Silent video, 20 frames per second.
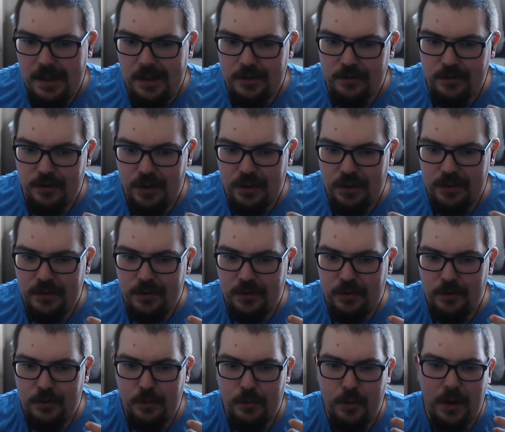try
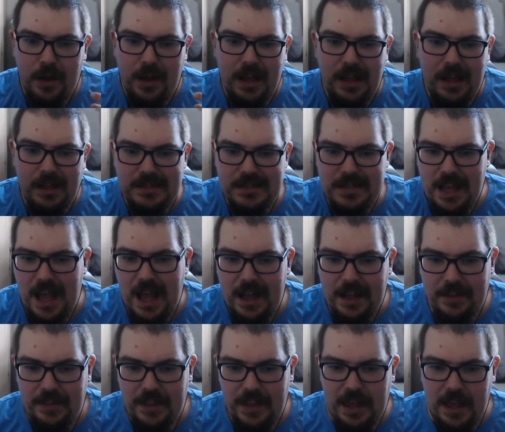to
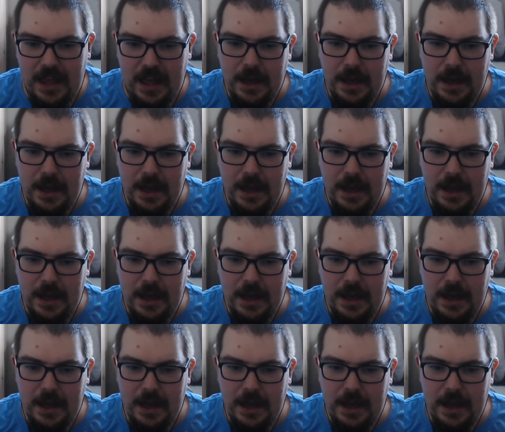attack the